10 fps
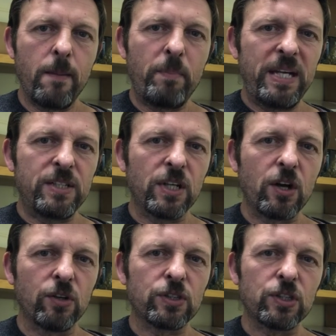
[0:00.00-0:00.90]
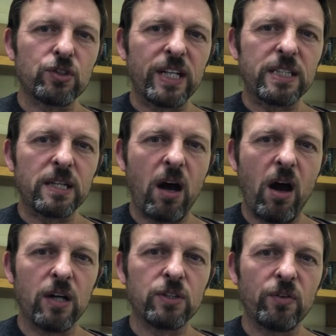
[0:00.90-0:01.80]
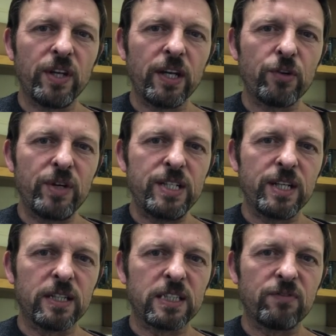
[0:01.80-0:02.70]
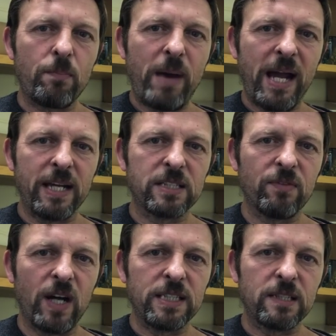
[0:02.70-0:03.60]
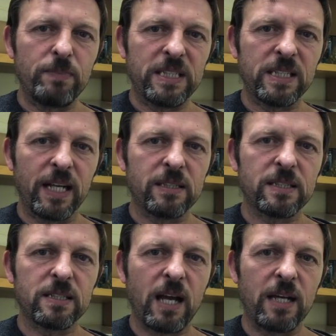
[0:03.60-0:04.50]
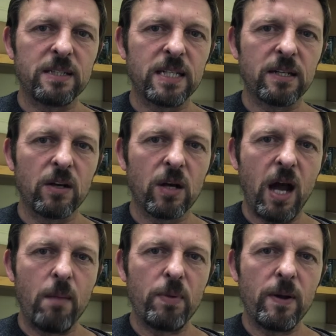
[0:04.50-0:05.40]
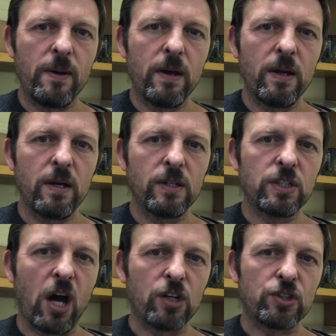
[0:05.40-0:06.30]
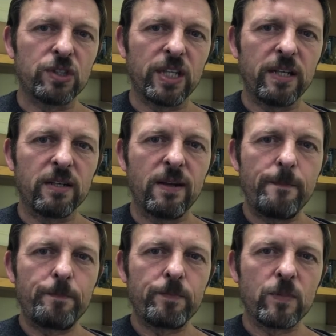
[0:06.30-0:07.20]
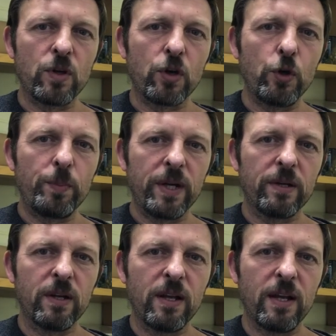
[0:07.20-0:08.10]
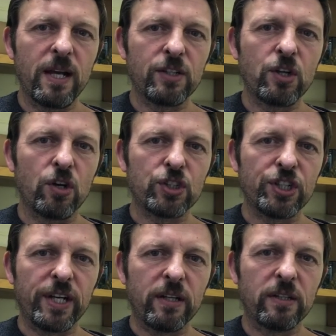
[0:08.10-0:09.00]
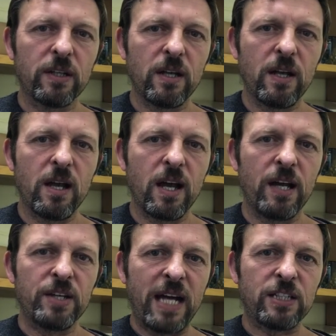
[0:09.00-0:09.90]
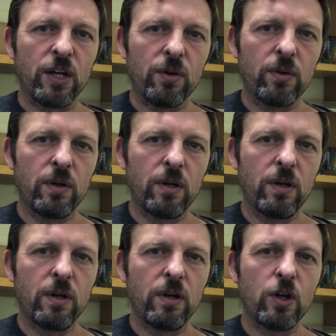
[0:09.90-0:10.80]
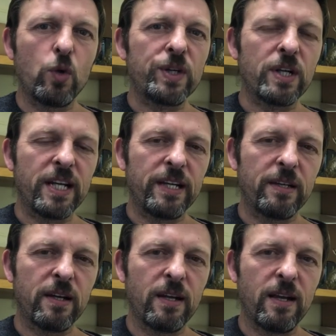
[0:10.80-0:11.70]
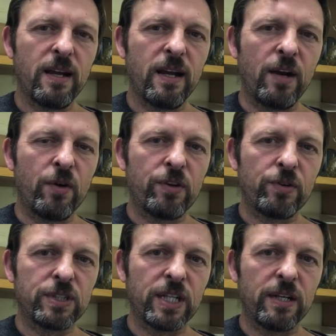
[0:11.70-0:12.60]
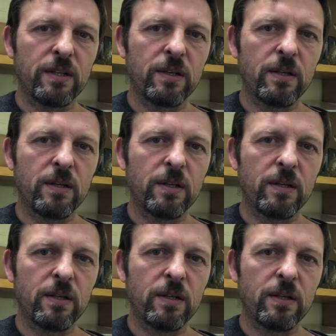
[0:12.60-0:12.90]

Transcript: Peter concentrated hard on the ingredients of a packet of iced biscuits and didn't look up. Tartrazine, curcumin and cochineal, annatto, quinoline, erythrosine.